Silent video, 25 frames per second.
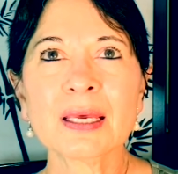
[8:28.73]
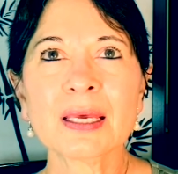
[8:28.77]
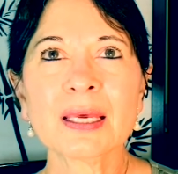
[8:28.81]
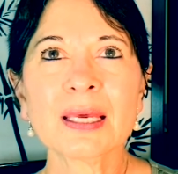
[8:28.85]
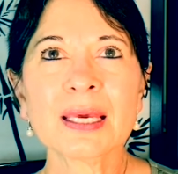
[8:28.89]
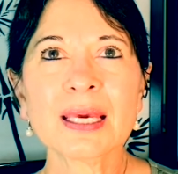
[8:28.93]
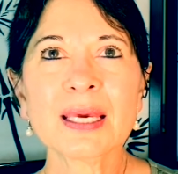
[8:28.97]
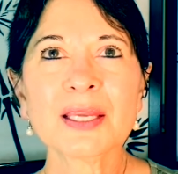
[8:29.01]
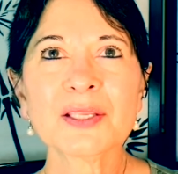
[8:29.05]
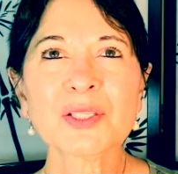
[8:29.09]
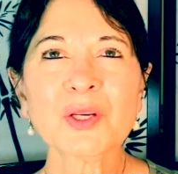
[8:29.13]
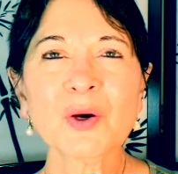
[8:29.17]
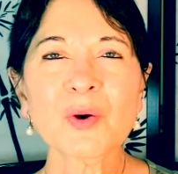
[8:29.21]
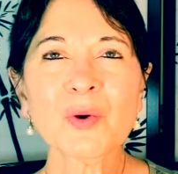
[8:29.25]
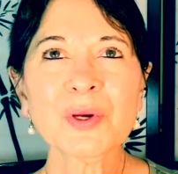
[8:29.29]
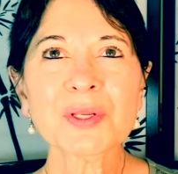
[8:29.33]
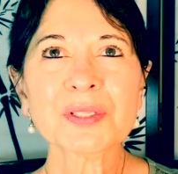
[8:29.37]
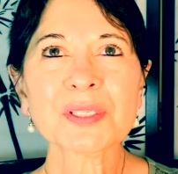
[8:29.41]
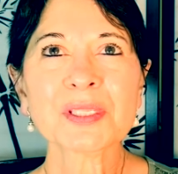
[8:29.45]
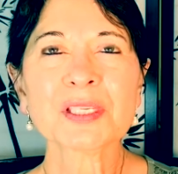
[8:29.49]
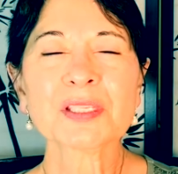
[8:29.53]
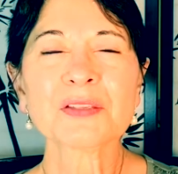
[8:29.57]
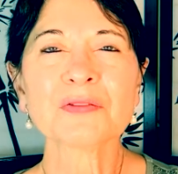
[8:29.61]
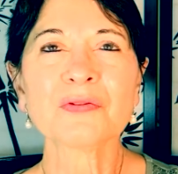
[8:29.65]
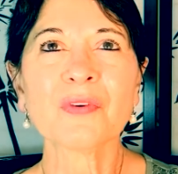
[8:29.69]
it's always
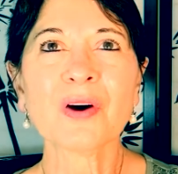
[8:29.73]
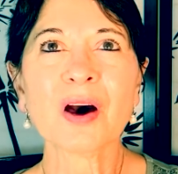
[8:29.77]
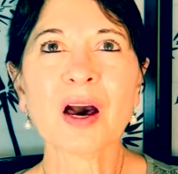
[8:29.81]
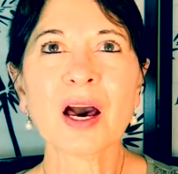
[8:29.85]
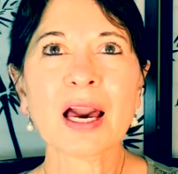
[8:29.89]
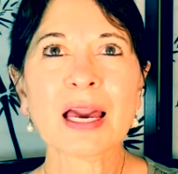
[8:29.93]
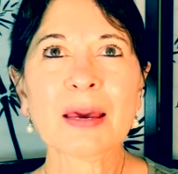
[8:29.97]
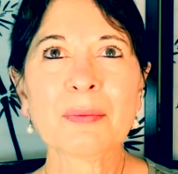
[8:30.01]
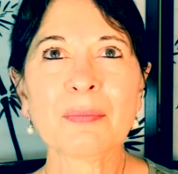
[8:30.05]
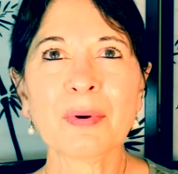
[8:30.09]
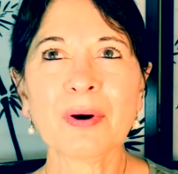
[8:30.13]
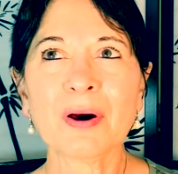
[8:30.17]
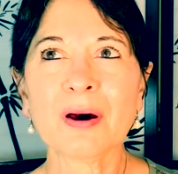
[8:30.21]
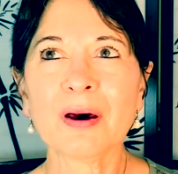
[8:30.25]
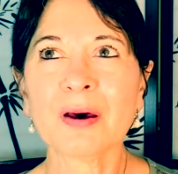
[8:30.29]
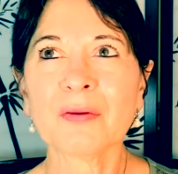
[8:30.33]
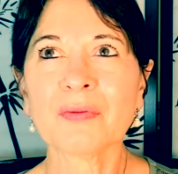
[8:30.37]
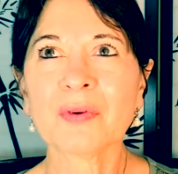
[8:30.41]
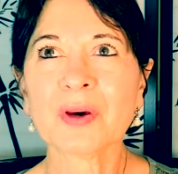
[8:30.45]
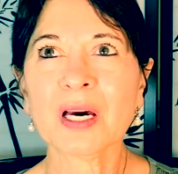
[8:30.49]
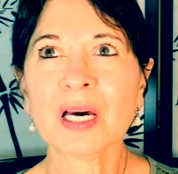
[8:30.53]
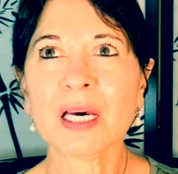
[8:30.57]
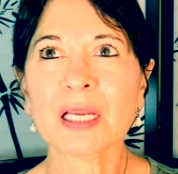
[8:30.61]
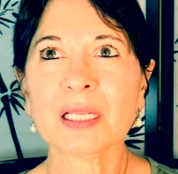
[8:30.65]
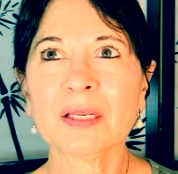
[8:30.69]
this vibe of
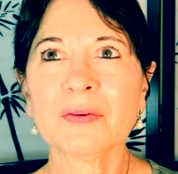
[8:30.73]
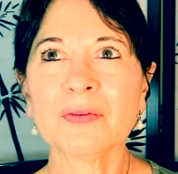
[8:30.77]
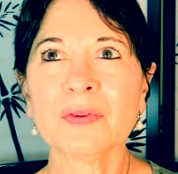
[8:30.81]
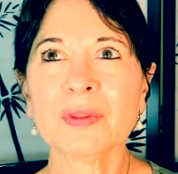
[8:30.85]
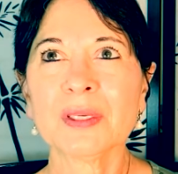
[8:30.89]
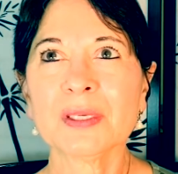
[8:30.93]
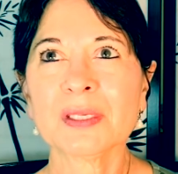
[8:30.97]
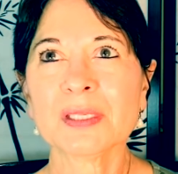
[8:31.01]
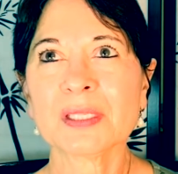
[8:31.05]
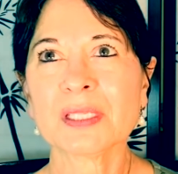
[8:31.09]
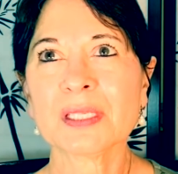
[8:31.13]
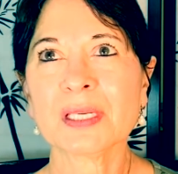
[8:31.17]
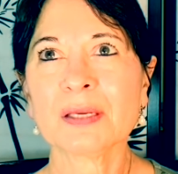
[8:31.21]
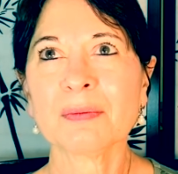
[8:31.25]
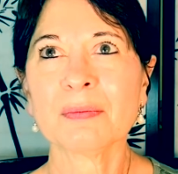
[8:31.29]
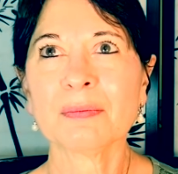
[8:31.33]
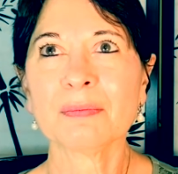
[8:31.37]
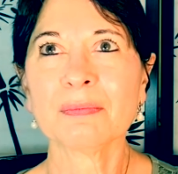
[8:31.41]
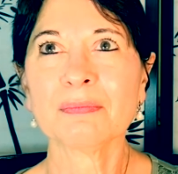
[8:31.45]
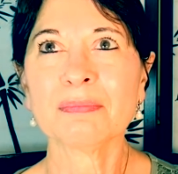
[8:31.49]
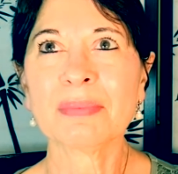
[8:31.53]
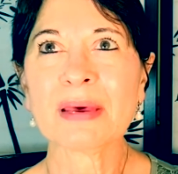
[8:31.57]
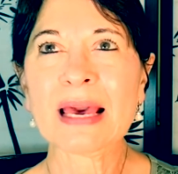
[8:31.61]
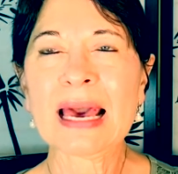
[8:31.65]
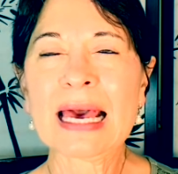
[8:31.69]
kind of this
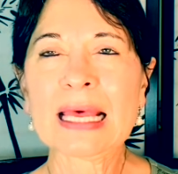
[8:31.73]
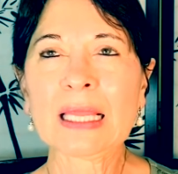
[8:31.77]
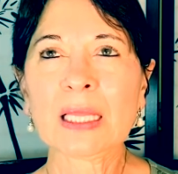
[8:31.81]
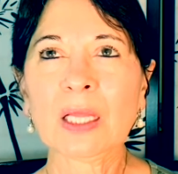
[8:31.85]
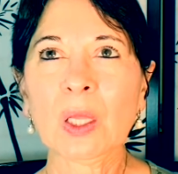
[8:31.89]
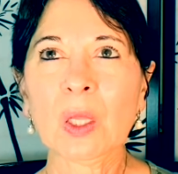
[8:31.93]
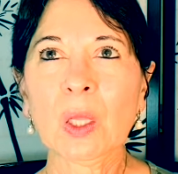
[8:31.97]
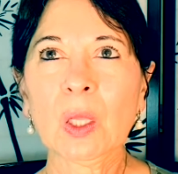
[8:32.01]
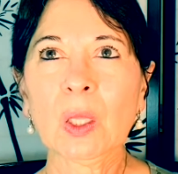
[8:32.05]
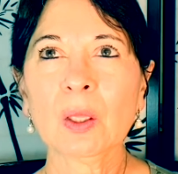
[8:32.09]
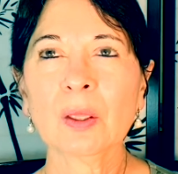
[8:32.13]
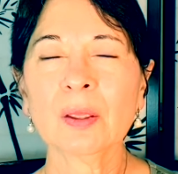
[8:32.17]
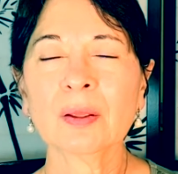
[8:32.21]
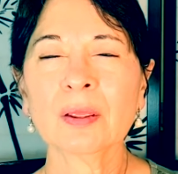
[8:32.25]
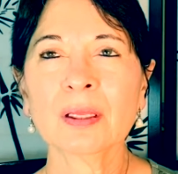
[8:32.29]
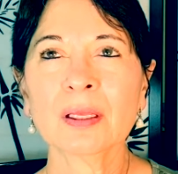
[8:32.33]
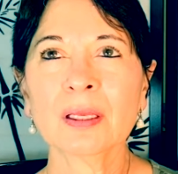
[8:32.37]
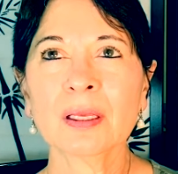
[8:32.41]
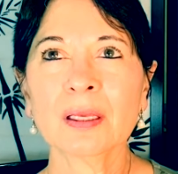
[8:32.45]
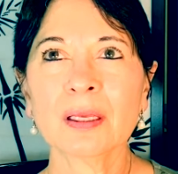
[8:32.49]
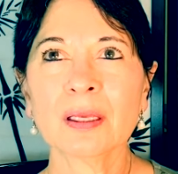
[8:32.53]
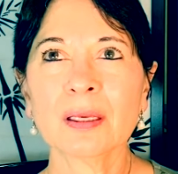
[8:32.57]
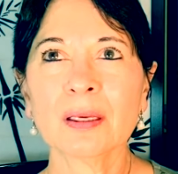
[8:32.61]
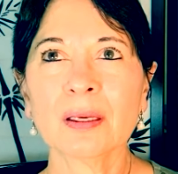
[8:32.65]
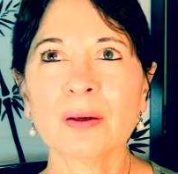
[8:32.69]
battle
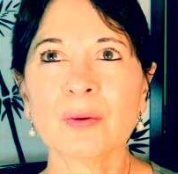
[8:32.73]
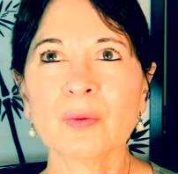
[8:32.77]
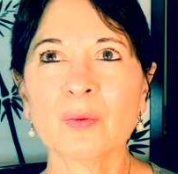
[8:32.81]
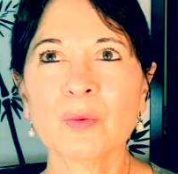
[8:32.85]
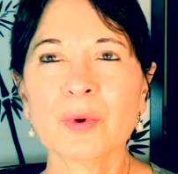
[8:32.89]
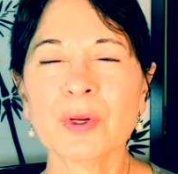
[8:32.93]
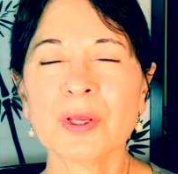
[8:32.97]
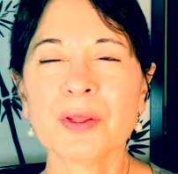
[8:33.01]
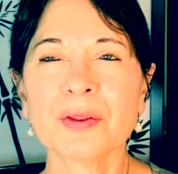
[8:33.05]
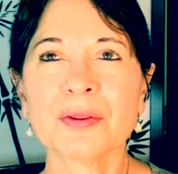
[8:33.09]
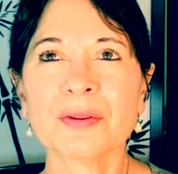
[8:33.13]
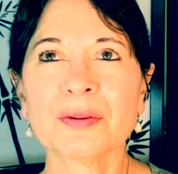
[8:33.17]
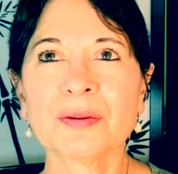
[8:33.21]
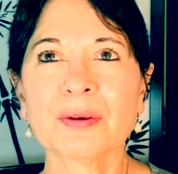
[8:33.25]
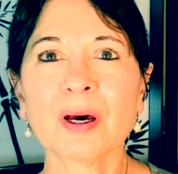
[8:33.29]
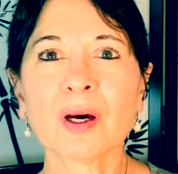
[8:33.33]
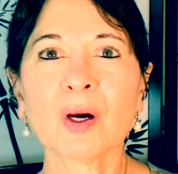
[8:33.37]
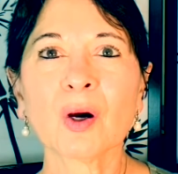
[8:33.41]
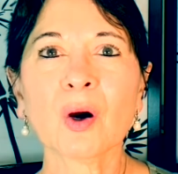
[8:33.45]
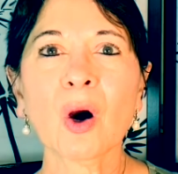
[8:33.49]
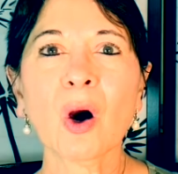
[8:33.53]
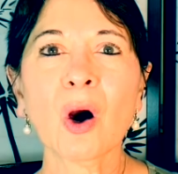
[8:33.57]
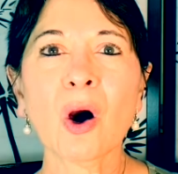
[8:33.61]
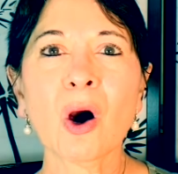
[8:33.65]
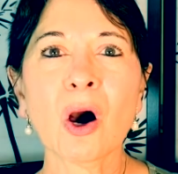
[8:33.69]
with a
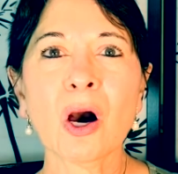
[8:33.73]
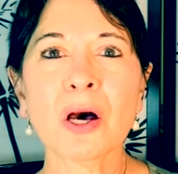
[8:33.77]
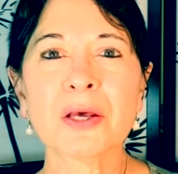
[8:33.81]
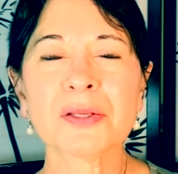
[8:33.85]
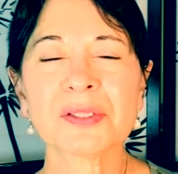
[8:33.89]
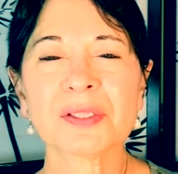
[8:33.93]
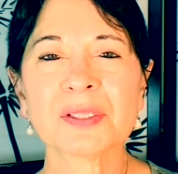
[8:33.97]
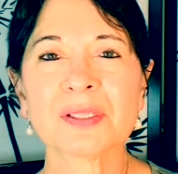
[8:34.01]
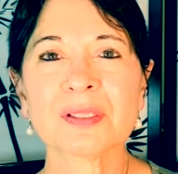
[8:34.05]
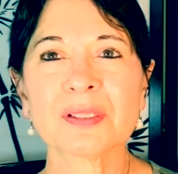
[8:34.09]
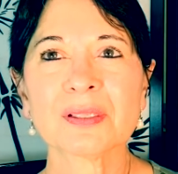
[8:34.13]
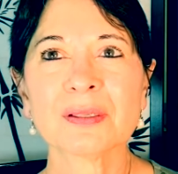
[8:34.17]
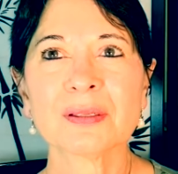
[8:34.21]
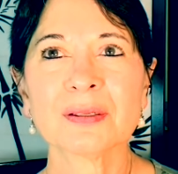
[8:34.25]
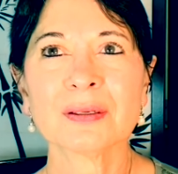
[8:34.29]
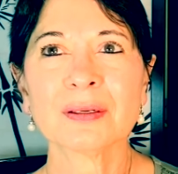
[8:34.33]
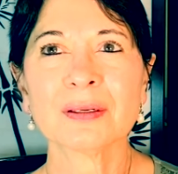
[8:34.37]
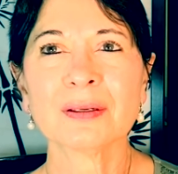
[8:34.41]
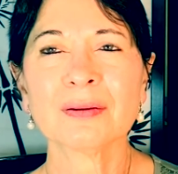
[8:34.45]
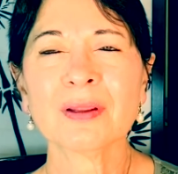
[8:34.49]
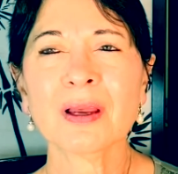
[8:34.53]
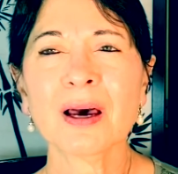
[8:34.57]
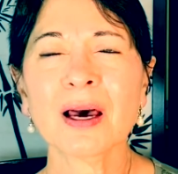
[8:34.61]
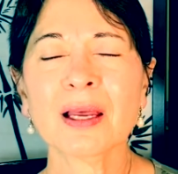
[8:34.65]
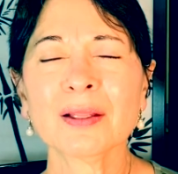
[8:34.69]
cost.
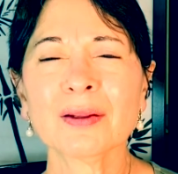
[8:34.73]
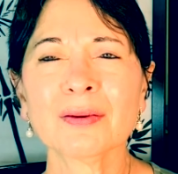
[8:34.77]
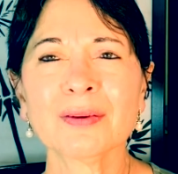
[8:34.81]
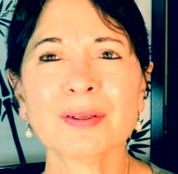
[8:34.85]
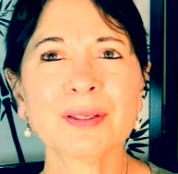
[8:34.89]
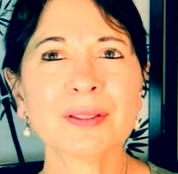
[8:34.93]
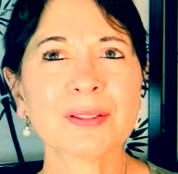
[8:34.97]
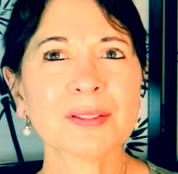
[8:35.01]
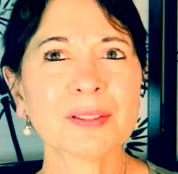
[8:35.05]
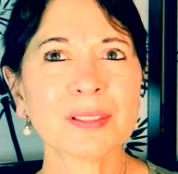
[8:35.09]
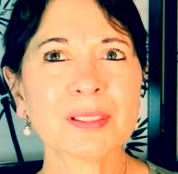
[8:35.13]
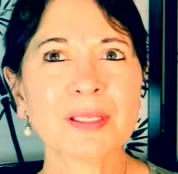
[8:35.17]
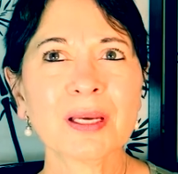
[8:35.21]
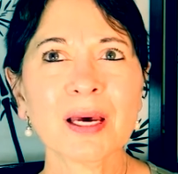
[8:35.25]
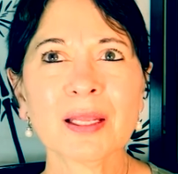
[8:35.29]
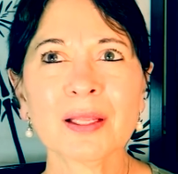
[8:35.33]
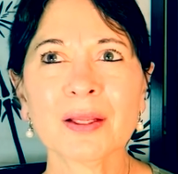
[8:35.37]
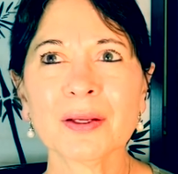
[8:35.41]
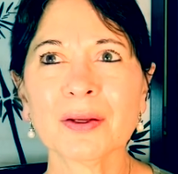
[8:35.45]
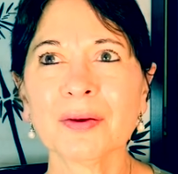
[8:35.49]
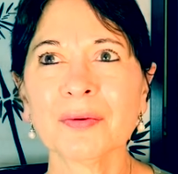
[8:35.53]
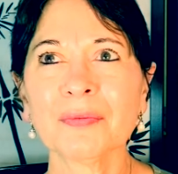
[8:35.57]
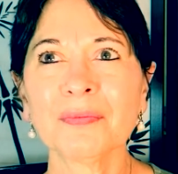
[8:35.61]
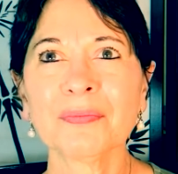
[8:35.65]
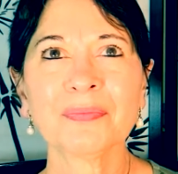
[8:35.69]
Not, it's not
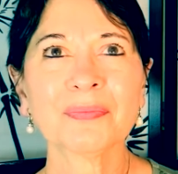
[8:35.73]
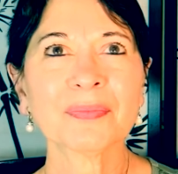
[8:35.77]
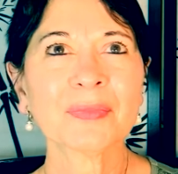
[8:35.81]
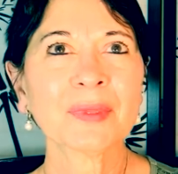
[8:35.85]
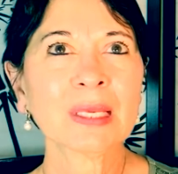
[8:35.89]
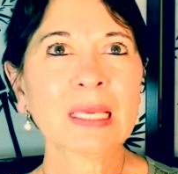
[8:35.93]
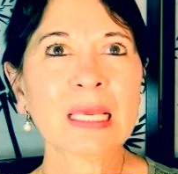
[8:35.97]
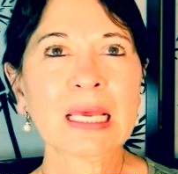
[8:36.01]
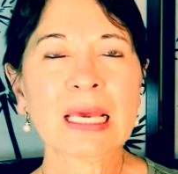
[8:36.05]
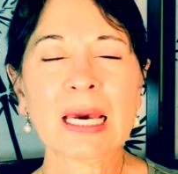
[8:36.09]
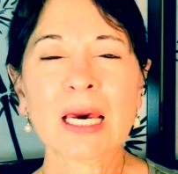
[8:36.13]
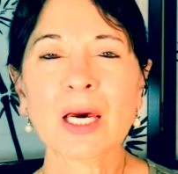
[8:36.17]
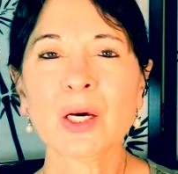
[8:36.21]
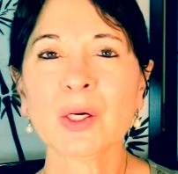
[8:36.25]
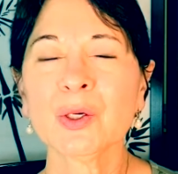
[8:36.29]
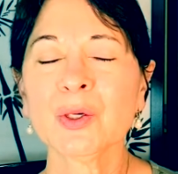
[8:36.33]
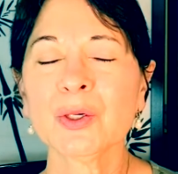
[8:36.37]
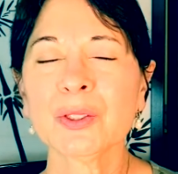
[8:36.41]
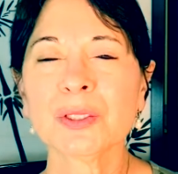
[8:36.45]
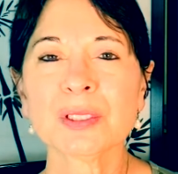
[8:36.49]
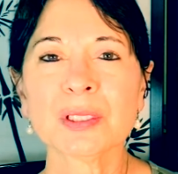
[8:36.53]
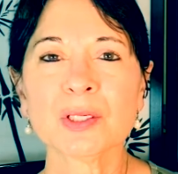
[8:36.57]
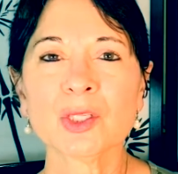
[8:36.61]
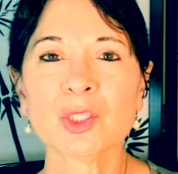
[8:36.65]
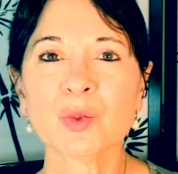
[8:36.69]
a, a
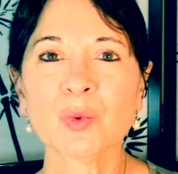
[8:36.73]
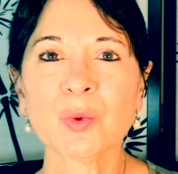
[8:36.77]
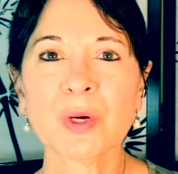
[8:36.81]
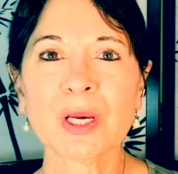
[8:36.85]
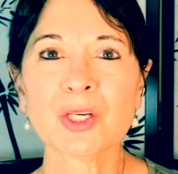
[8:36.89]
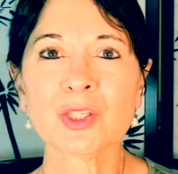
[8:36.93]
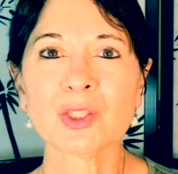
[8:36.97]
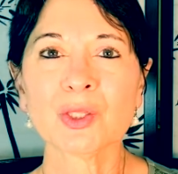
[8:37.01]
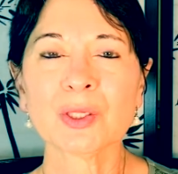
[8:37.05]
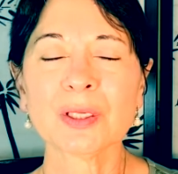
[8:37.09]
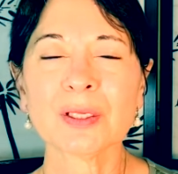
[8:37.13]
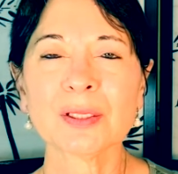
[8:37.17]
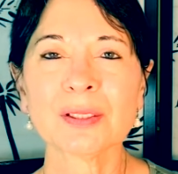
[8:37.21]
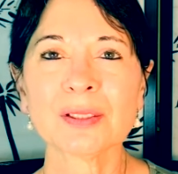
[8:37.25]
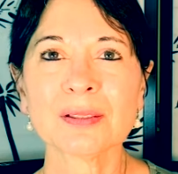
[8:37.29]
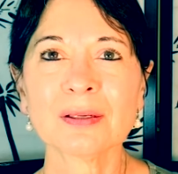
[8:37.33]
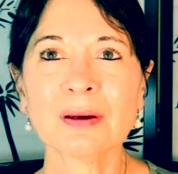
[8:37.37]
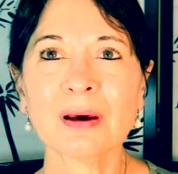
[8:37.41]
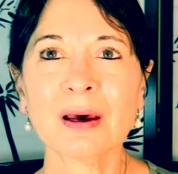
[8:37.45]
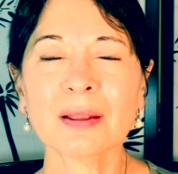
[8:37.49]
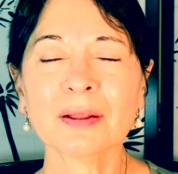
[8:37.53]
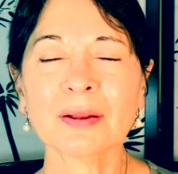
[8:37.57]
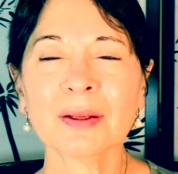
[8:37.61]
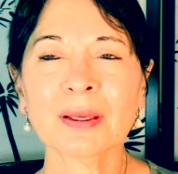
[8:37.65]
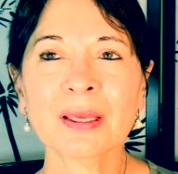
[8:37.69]
good situation. It's
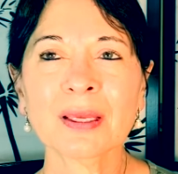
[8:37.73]
not